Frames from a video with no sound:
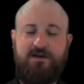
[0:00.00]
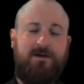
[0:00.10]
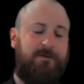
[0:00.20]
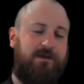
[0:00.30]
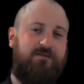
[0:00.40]

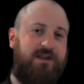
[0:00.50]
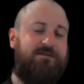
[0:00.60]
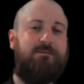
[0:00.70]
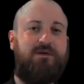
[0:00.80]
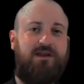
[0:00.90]
there's
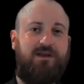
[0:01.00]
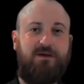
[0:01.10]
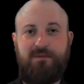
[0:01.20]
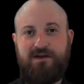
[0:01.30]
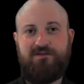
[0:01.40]
never been a
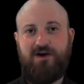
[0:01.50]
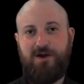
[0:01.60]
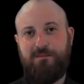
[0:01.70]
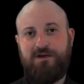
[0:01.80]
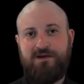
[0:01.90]
better
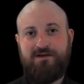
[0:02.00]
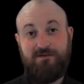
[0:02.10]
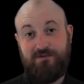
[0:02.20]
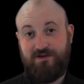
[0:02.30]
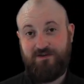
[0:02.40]
time to
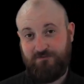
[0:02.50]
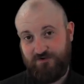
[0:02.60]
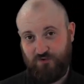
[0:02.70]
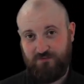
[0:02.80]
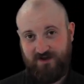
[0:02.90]
be in the
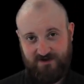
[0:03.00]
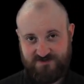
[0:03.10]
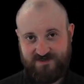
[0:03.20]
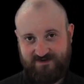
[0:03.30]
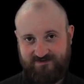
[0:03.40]
renewable energy
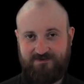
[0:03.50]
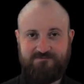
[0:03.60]
sector.